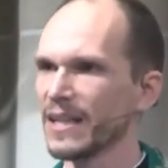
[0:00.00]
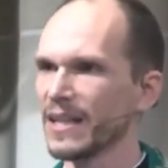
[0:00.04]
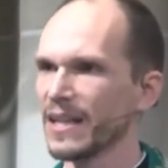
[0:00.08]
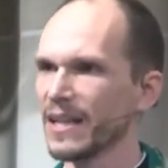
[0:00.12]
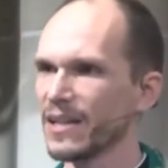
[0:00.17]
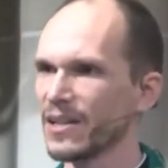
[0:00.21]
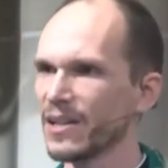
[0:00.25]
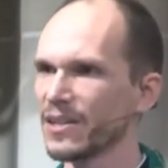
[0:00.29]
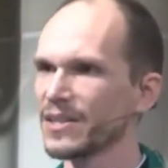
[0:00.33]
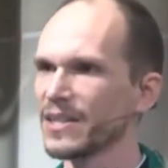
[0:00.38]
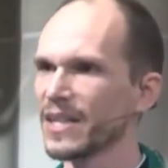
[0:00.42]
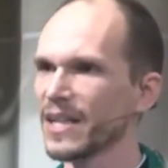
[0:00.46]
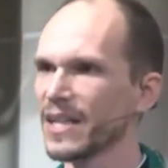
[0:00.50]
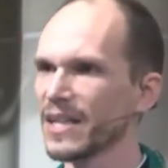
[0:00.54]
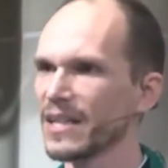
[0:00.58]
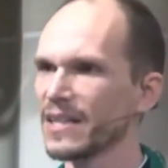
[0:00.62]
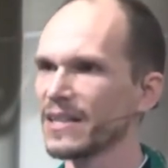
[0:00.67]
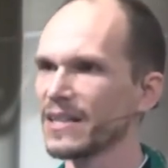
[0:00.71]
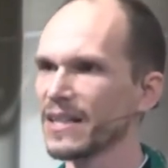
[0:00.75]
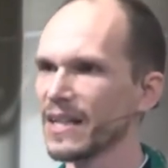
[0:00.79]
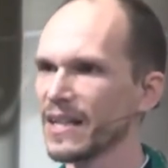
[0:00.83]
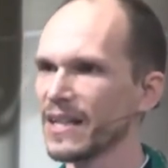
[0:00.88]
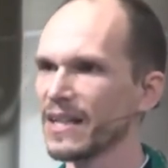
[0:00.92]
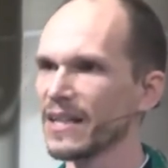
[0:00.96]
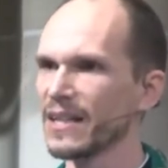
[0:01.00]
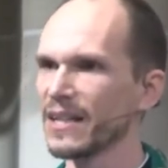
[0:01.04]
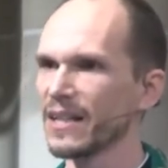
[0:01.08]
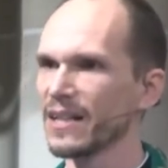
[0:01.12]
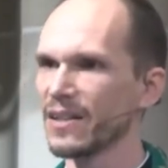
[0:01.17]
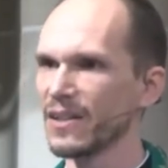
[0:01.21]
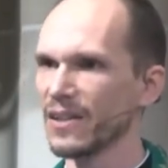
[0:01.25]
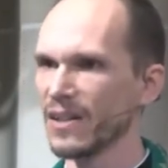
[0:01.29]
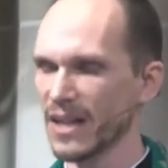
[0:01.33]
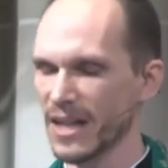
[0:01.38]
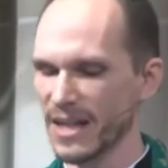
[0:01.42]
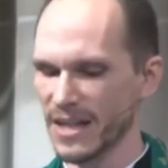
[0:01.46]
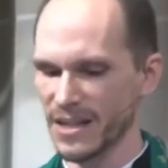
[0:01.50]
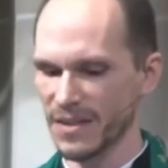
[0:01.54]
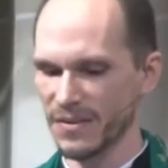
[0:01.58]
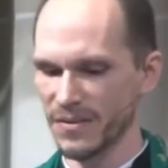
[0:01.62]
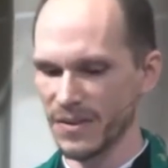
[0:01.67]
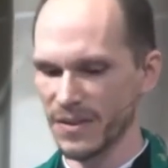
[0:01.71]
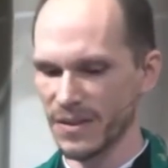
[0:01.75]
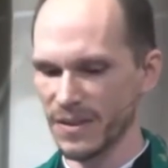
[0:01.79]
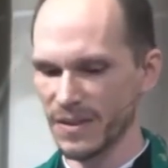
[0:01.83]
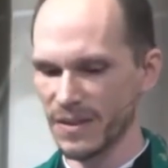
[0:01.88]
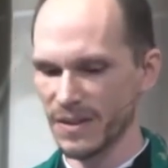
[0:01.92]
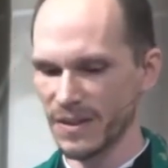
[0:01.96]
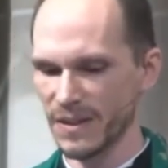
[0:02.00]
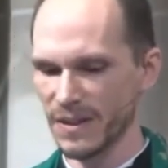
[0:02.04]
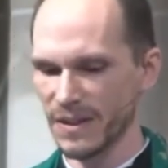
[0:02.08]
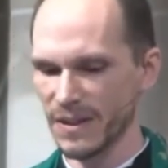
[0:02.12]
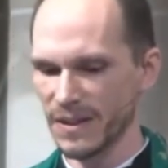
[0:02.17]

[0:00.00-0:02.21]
in our day to day lives.